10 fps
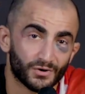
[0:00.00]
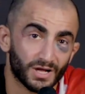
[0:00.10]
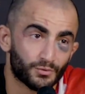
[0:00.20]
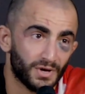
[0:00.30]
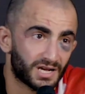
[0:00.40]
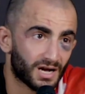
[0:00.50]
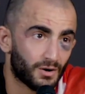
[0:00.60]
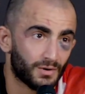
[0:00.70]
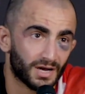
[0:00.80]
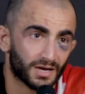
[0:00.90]
real quick,
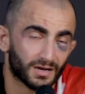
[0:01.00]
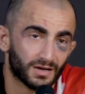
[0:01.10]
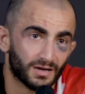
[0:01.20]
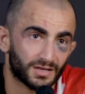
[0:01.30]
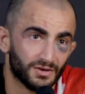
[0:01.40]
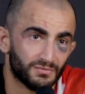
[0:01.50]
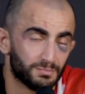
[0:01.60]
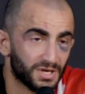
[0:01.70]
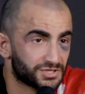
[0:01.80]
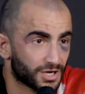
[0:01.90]
I want to give
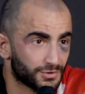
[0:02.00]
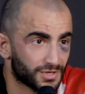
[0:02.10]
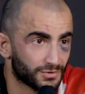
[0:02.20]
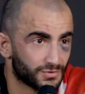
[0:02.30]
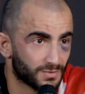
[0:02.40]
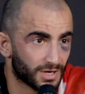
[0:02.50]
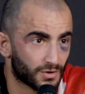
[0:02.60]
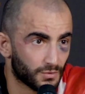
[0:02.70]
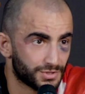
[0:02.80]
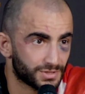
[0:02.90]
a big shout out to my
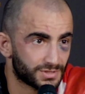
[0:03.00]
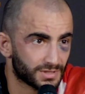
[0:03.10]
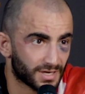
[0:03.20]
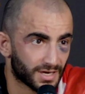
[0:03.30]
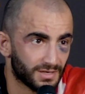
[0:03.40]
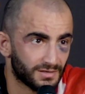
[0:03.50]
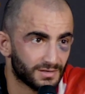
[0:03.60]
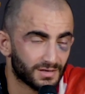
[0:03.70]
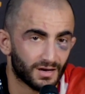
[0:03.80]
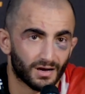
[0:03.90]
coaches again,
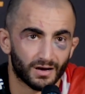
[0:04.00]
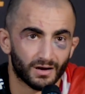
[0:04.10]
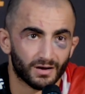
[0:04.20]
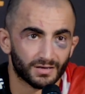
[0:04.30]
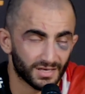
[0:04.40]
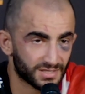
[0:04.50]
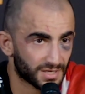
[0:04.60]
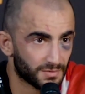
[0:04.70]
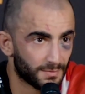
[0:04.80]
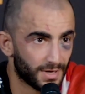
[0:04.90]

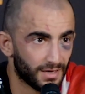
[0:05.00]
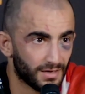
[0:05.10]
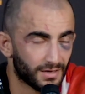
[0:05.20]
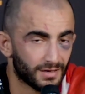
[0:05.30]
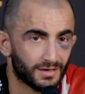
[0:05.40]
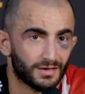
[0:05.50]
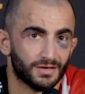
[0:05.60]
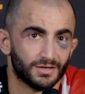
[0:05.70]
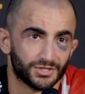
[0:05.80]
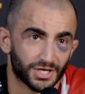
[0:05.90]
Kings MMA,
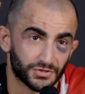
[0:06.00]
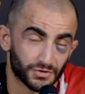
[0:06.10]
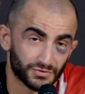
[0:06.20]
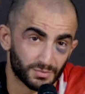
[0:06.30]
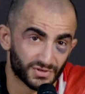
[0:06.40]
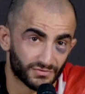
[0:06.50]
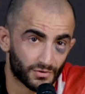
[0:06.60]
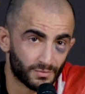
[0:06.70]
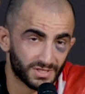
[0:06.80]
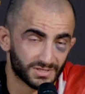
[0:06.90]
Chaser Dream
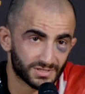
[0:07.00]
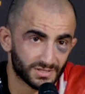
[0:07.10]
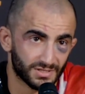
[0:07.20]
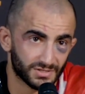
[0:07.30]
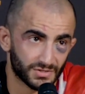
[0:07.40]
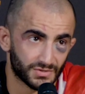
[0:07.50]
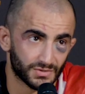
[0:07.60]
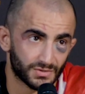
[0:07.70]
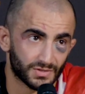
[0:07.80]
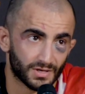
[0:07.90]
Performance
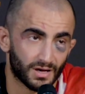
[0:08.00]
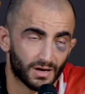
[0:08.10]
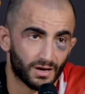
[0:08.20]
Institute,